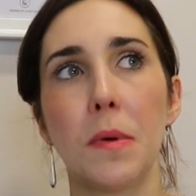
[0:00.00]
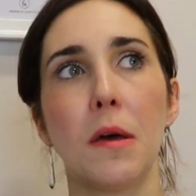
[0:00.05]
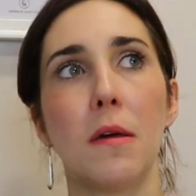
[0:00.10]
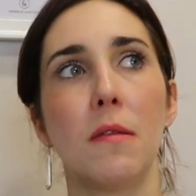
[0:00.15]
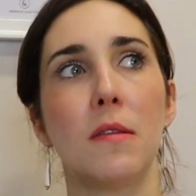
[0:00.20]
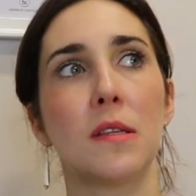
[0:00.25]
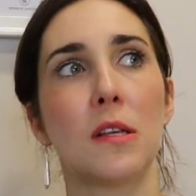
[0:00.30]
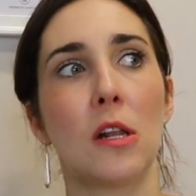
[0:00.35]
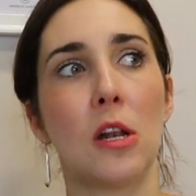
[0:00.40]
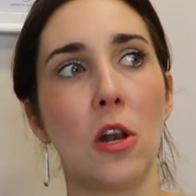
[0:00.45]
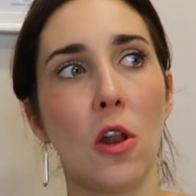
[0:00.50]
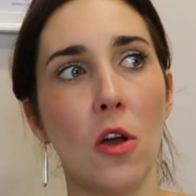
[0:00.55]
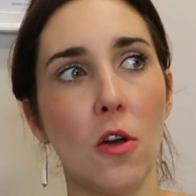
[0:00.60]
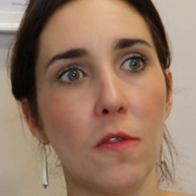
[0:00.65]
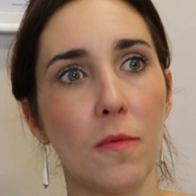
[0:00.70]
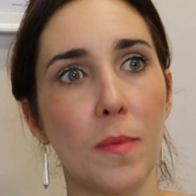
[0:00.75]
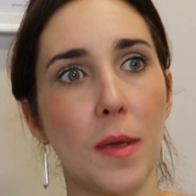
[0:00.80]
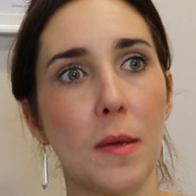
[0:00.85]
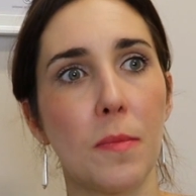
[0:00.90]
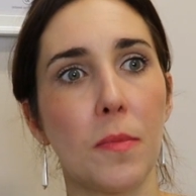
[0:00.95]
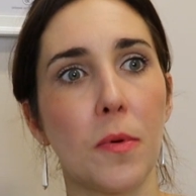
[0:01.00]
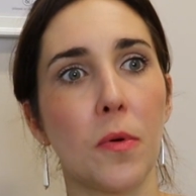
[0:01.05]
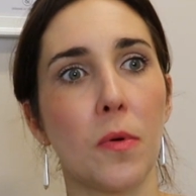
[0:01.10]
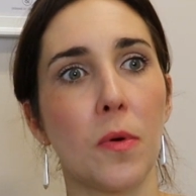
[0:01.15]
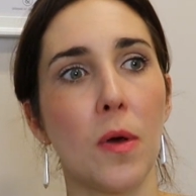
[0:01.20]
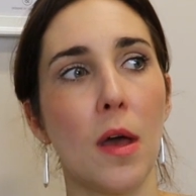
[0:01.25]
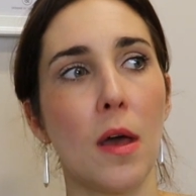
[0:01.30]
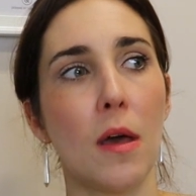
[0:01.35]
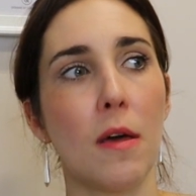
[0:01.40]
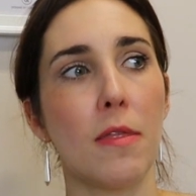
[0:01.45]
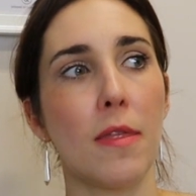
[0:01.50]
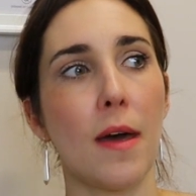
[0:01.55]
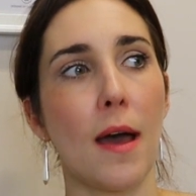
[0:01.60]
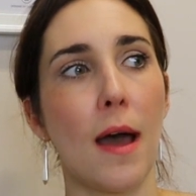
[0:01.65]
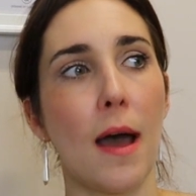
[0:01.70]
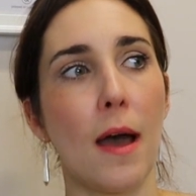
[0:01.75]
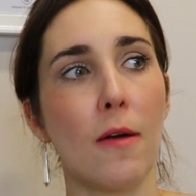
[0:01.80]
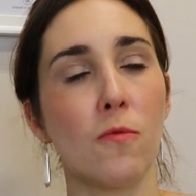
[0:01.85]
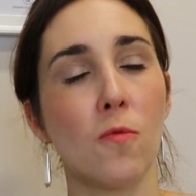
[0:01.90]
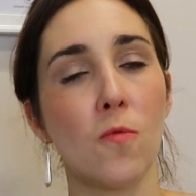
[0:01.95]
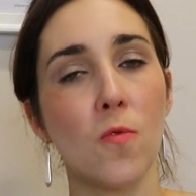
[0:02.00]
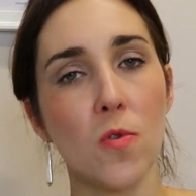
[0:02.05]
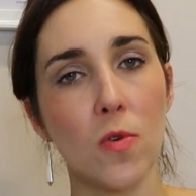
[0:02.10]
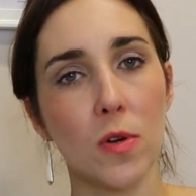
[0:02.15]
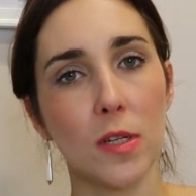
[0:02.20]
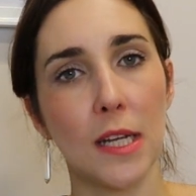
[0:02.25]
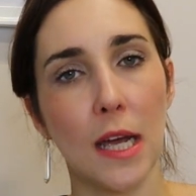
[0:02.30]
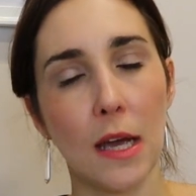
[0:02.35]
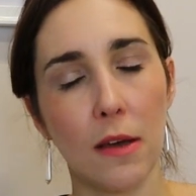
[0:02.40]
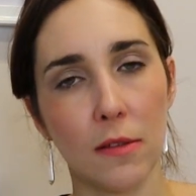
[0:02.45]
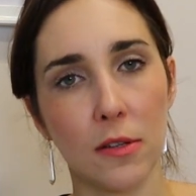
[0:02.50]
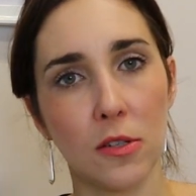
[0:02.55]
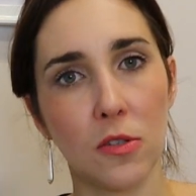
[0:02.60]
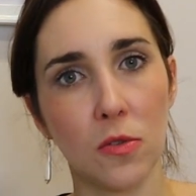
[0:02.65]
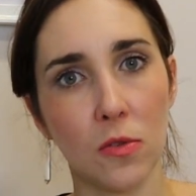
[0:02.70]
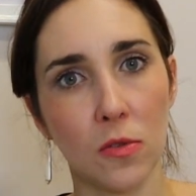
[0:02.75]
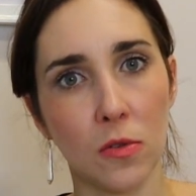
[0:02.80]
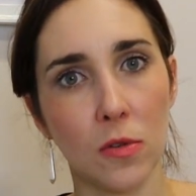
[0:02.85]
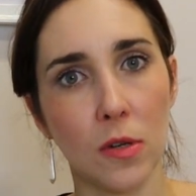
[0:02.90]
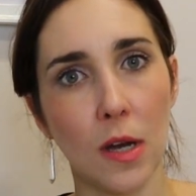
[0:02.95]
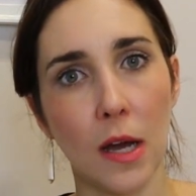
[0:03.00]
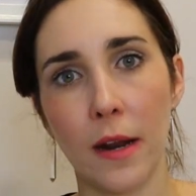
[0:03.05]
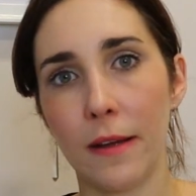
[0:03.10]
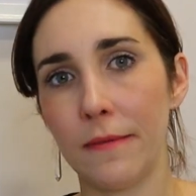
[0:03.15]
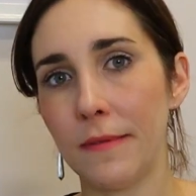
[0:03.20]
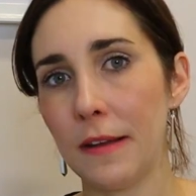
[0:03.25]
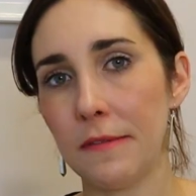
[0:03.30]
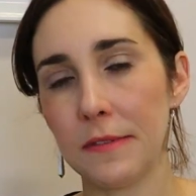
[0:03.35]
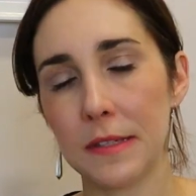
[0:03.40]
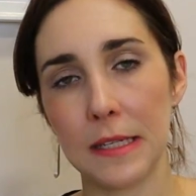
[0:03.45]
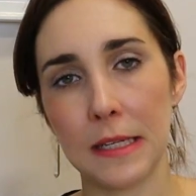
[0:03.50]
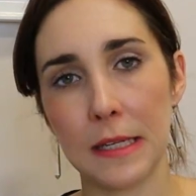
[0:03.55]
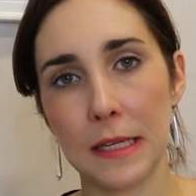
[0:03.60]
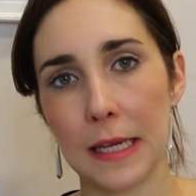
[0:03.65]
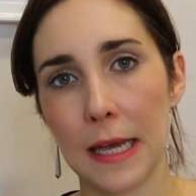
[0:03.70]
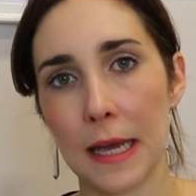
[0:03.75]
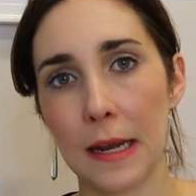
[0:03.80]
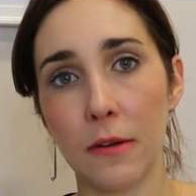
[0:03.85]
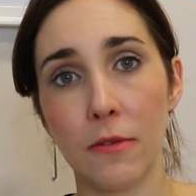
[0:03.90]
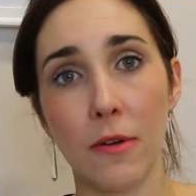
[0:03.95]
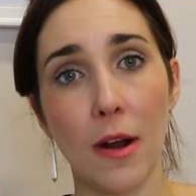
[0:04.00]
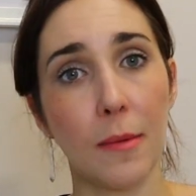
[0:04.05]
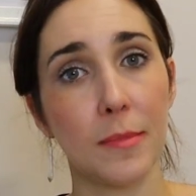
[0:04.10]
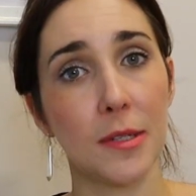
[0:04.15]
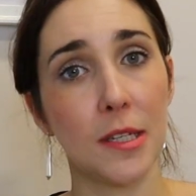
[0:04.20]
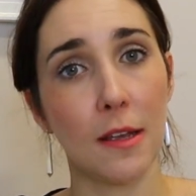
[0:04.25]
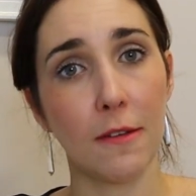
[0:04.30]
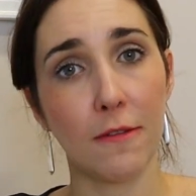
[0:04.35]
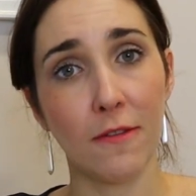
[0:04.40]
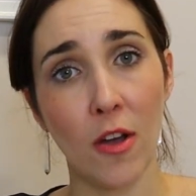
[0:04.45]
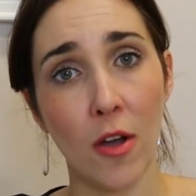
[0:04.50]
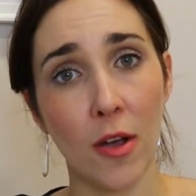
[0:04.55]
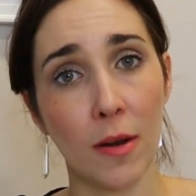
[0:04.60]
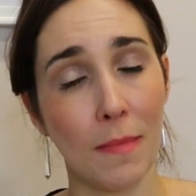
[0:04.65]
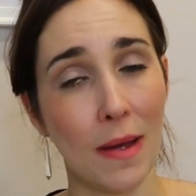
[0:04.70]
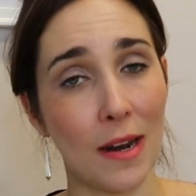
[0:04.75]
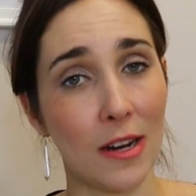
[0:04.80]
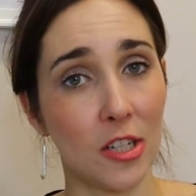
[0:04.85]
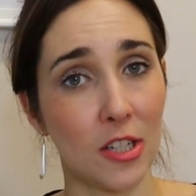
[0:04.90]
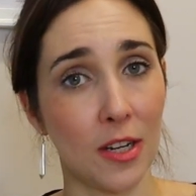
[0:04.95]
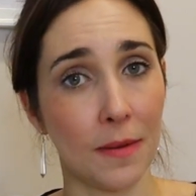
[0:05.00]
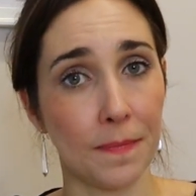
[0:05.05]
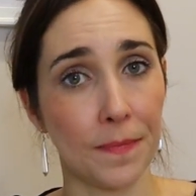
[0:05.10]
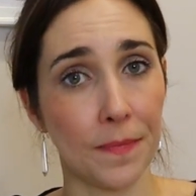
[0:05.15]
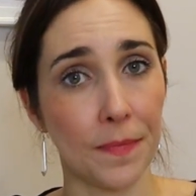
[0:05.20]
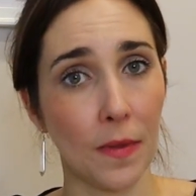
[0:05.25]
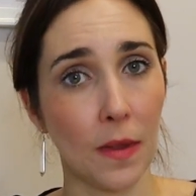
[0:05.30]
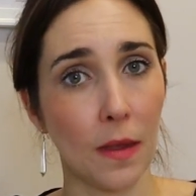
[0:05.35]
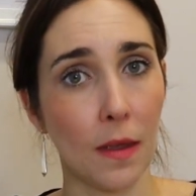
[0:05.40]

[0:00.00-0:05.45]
but there's a lot of people that have walked out the door and I've never seen again and are absolutely fine managing.